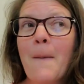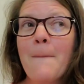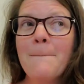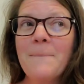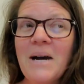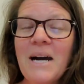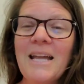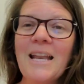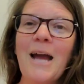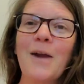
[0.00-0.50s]

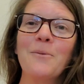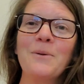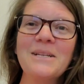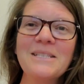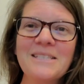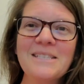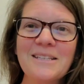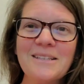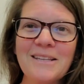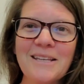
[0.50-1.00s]
But I
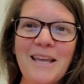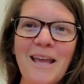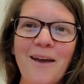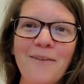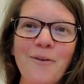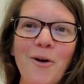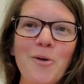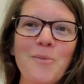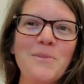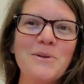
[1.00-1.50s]
recently
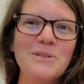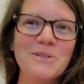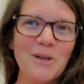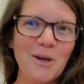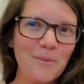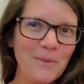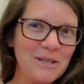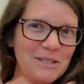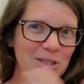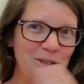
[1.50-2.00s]
have opened
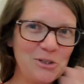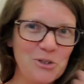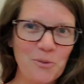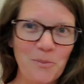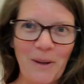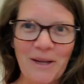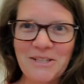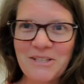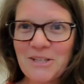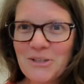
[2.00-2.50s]
up a teacher
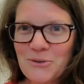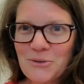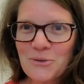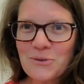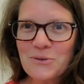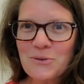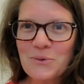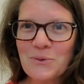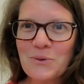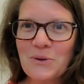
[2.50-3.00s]
pay teacher
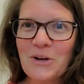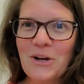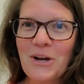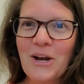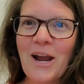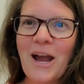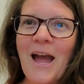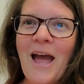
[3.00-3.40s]
store,